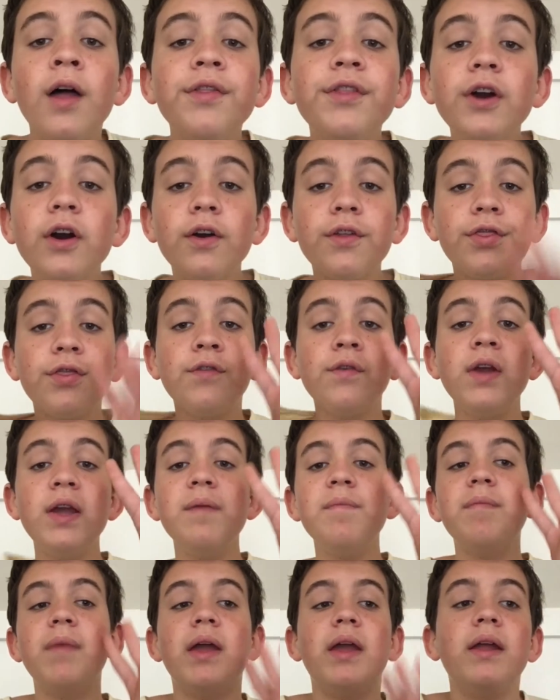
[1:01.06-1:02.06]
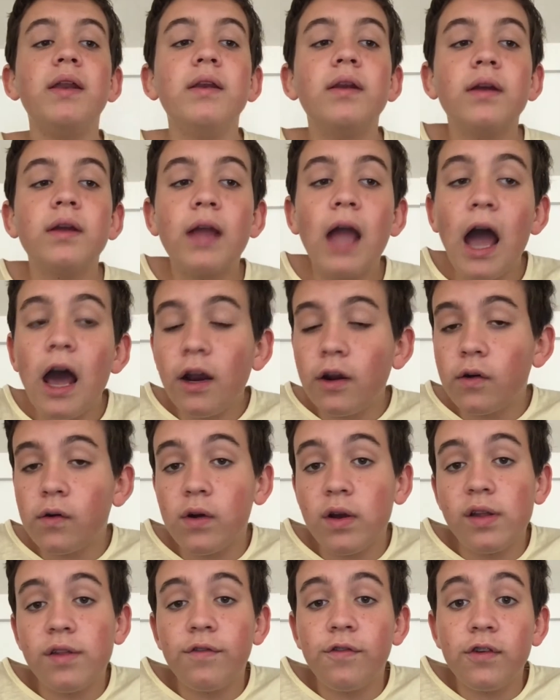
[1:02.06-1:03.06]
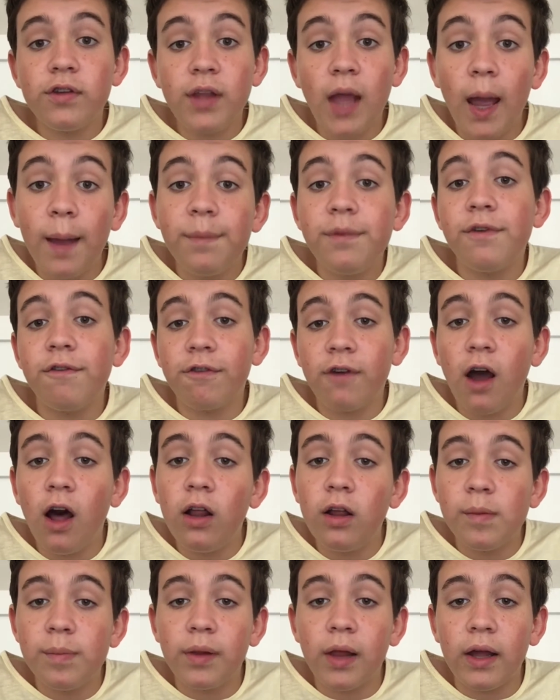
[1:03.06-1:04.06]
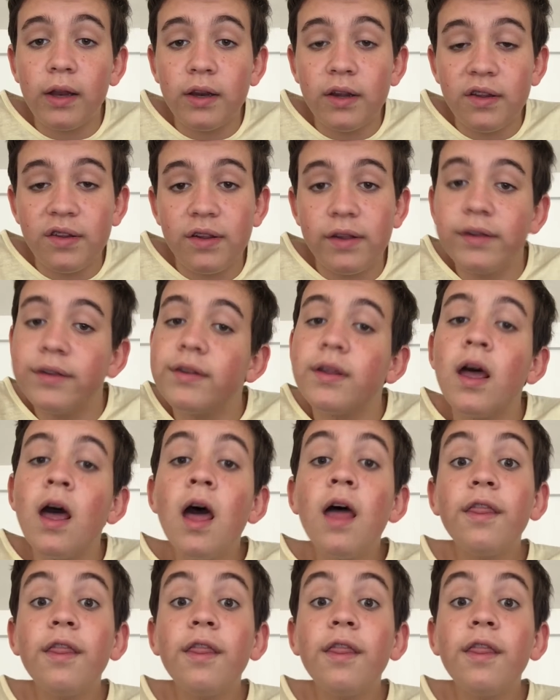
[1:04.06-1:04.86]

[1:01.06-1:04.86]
There are 3 main categories for types of color blindnesses,